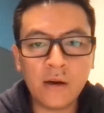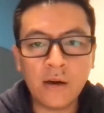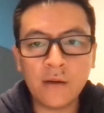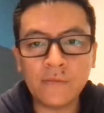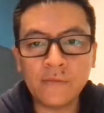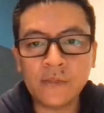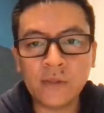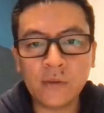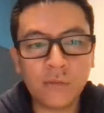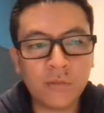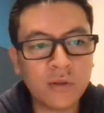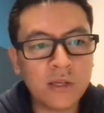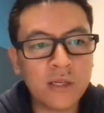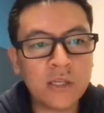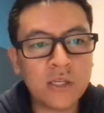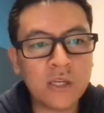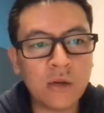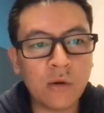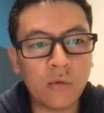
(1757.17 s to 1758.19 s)
So please
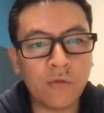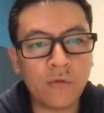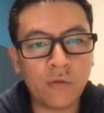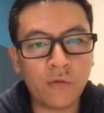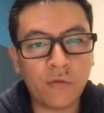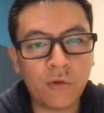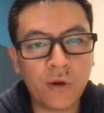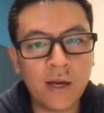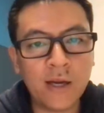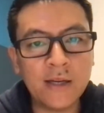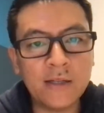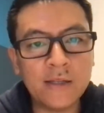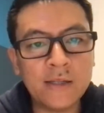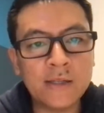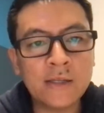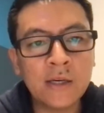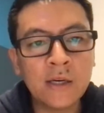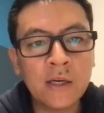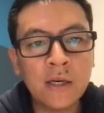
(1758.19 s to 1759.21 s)
share with your friends.
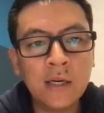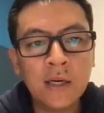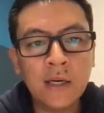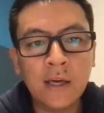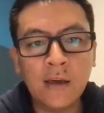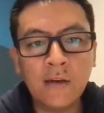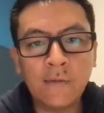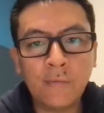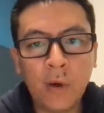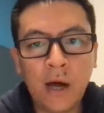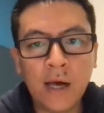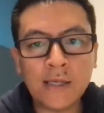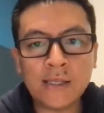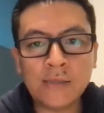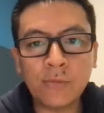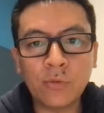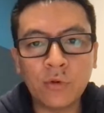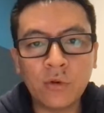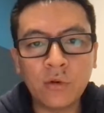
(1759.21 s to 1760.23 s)
If
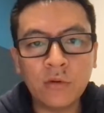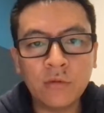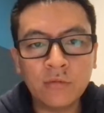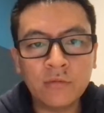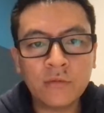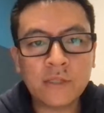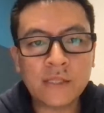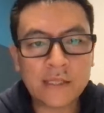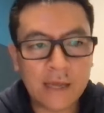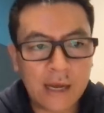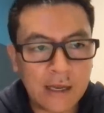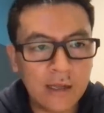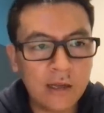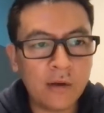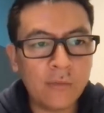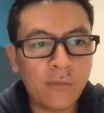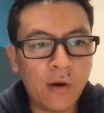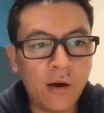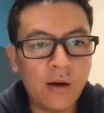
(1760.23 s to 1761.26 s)
possible, sign
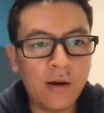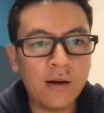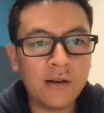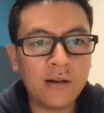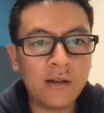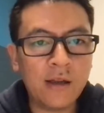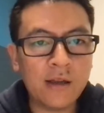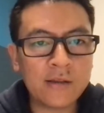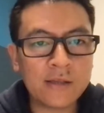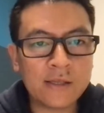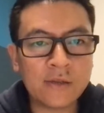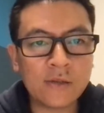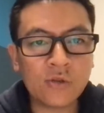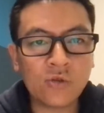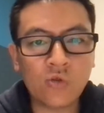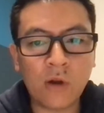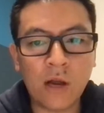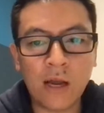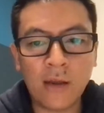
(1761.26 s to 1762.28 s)
up on and
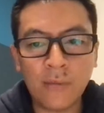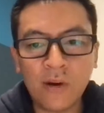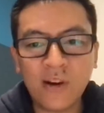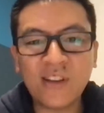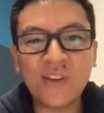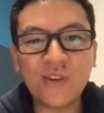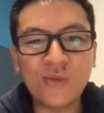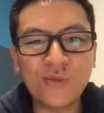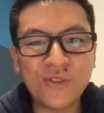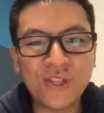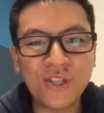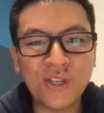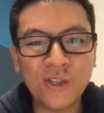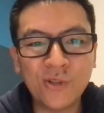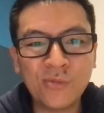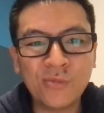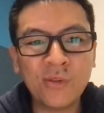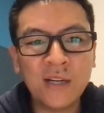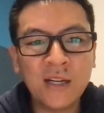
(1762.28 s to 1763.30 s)
subscribe on
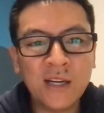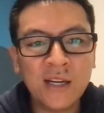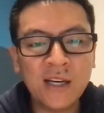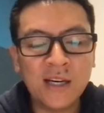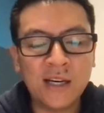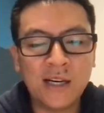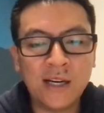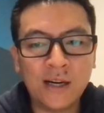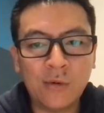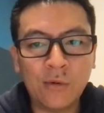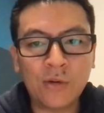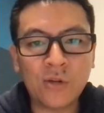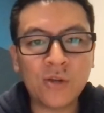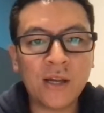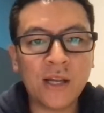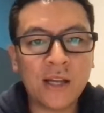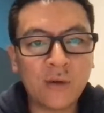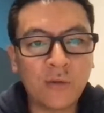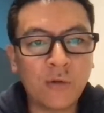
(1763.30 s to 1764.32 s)
YouTube. We're
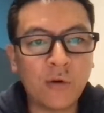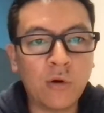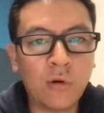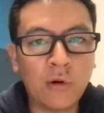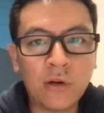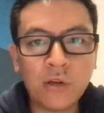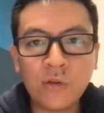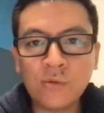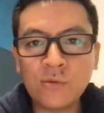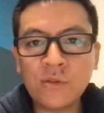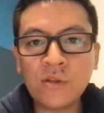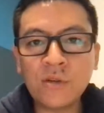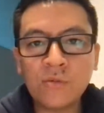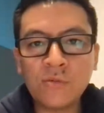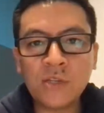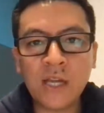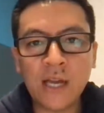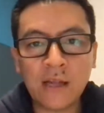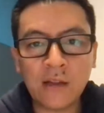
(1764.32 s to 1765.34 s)
trying to grow our YouTube
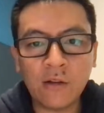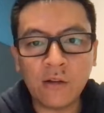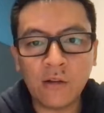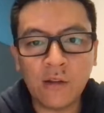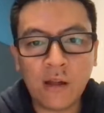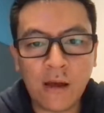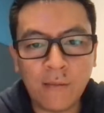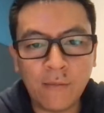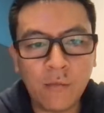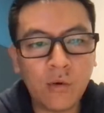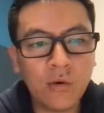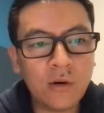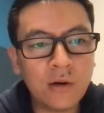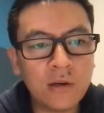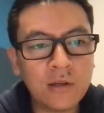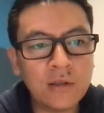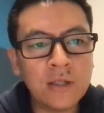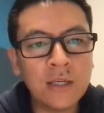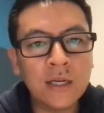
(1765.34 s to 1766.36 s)
channel a lot
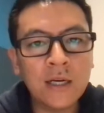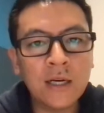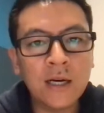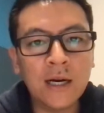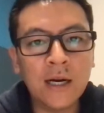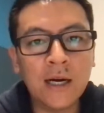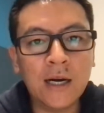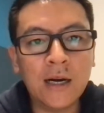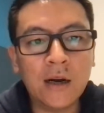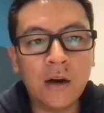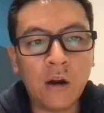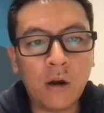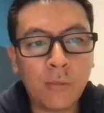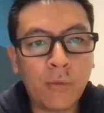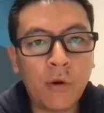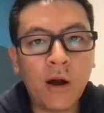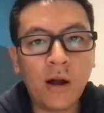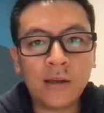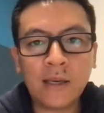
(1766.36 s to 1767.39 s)
more. Our
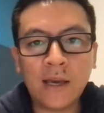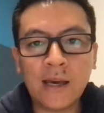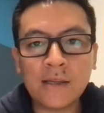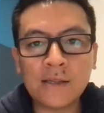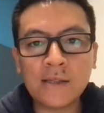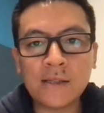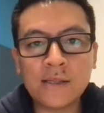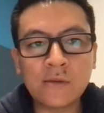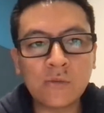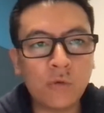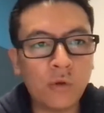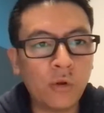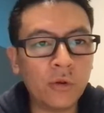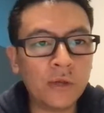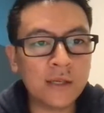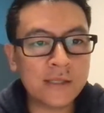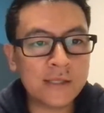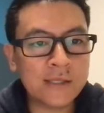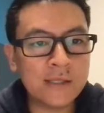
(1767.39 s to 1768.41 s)
podcast is
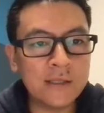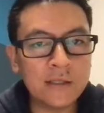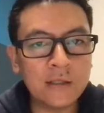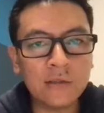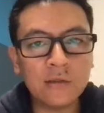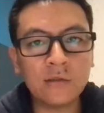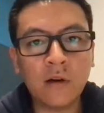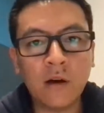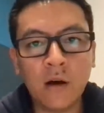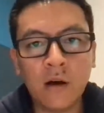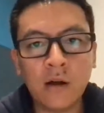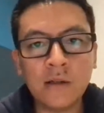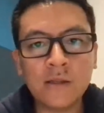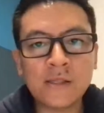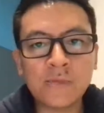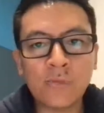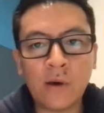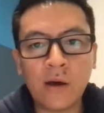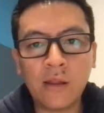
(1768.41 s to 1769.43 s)
rolling still on
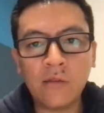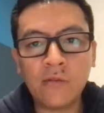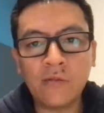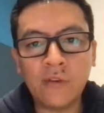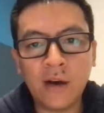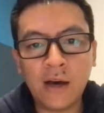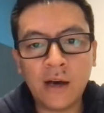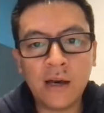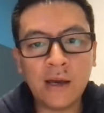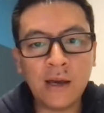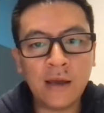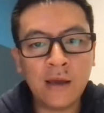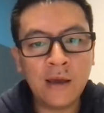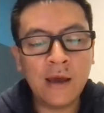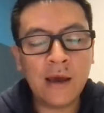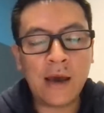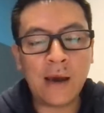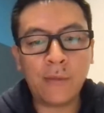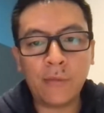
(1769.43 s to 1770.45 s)
Spotify,
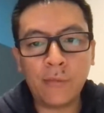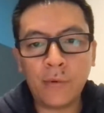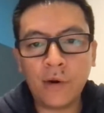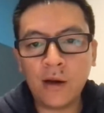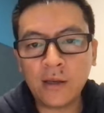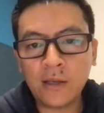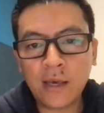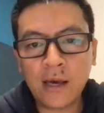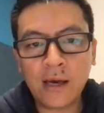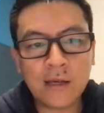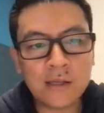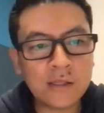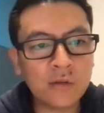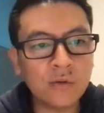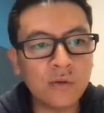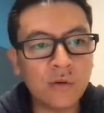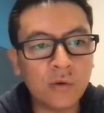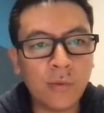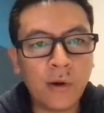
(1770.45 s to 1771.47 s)
Apple Podcasts,
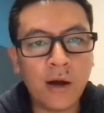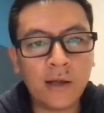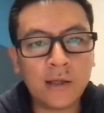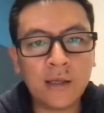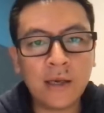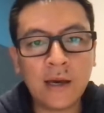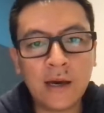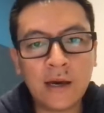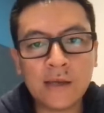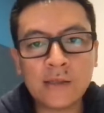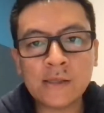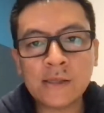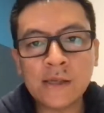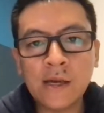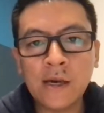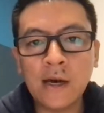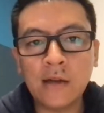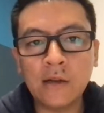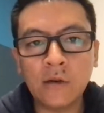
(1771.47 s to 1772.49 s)
Google Podcasts.
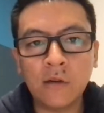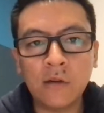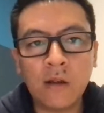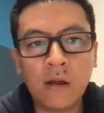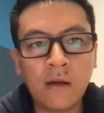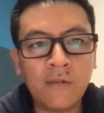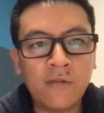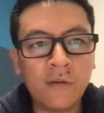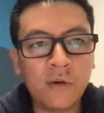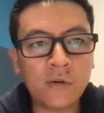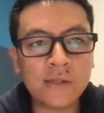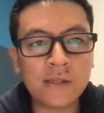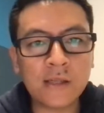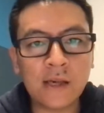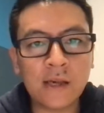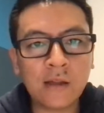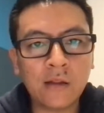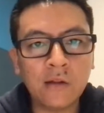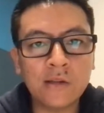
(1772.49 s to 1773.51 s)
I know a lot of folks
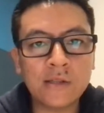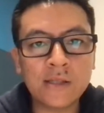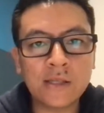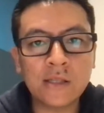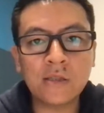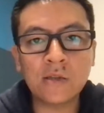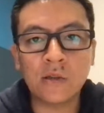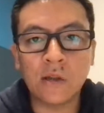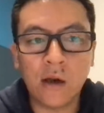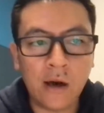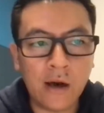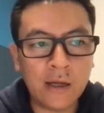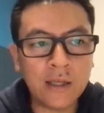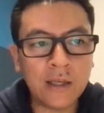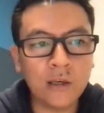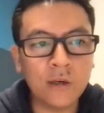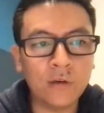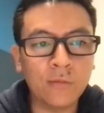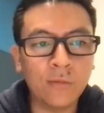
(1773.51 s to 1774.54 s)
like listening to the
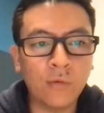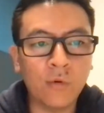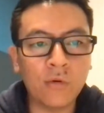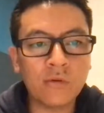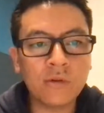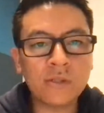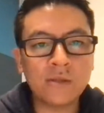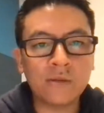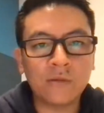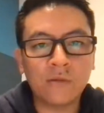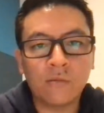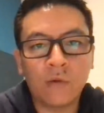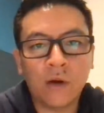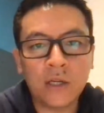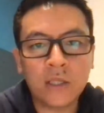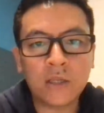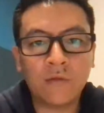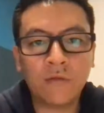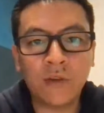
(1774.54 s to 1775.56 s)
audio more so than
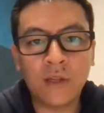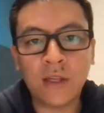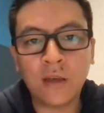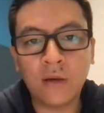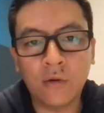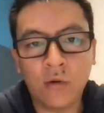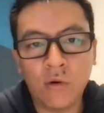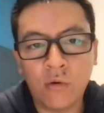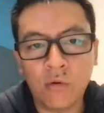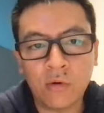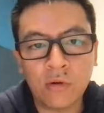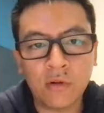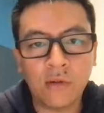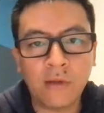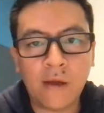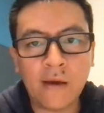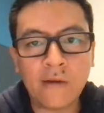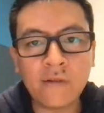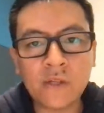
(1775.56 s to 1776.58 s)
watching video or the
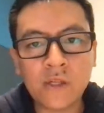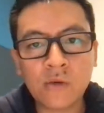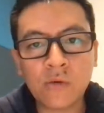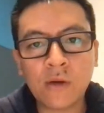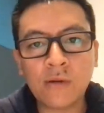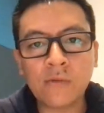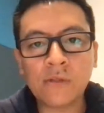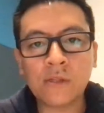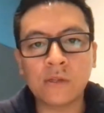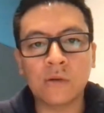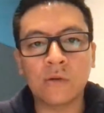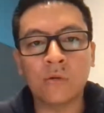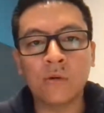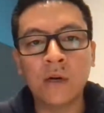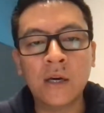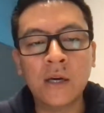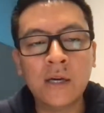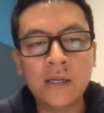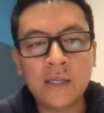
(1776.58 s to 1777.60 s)
live stream. So
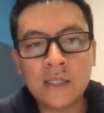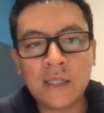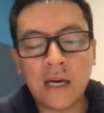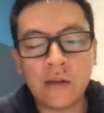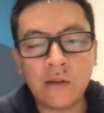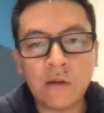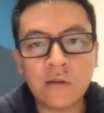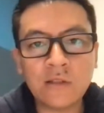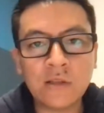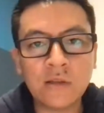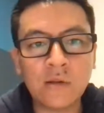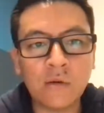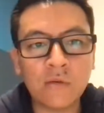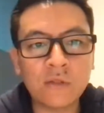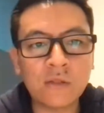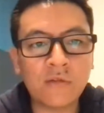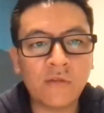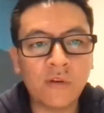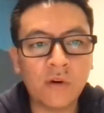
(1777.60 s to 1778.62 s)
shout out to those
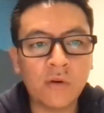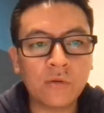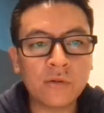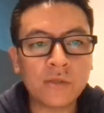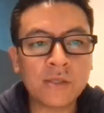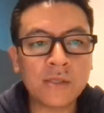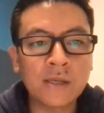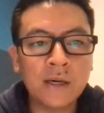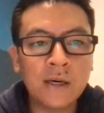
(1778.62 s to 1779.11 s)
folks.